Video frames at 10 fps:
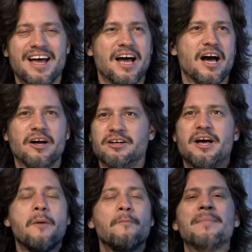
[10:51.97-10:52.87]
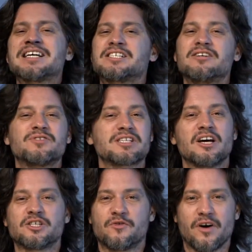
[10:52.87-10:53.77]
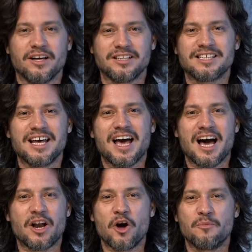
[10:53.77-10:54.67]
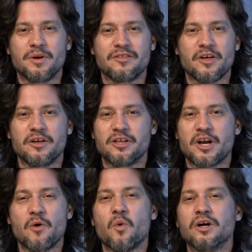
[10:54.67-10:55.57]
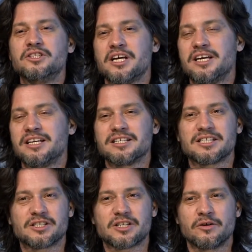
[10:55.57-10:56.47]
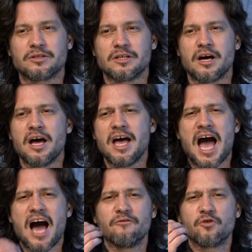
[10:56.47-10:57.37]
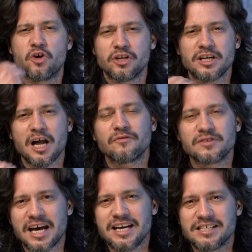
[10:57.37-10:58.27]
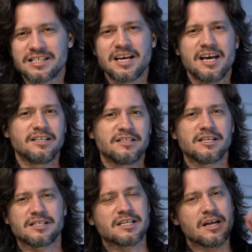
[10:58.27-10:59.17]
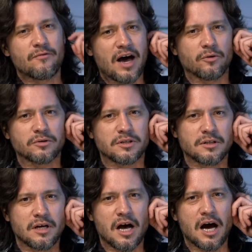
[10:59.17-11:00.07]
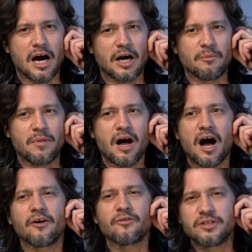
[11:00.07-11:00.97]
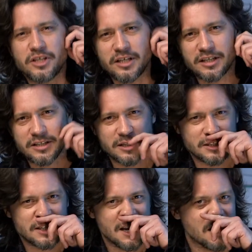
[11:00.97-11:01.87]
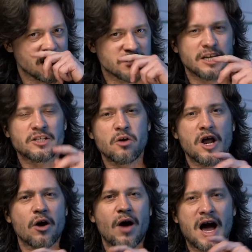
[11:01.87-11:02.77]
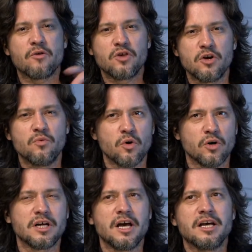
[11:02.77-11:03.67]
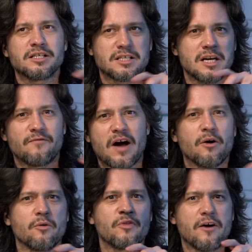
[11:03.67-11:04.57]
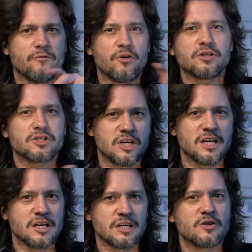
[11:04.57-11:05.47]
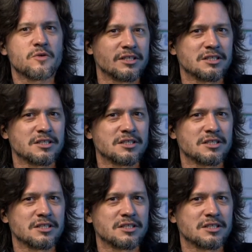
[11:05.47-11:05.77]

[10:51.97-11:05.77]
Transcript: a massive slush fund and hoping that, one genius is going to have good enough taste to sniff out other geniuses. Because I don't know how you would sniff out that first genius who can